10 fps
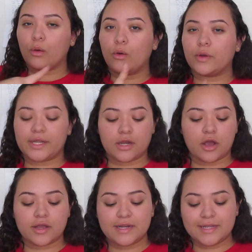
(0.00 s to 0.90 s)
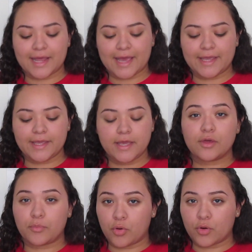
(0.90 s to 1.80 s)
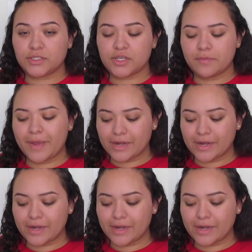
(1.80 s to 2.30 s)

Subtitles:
Okay, not gonna lie, the pores on my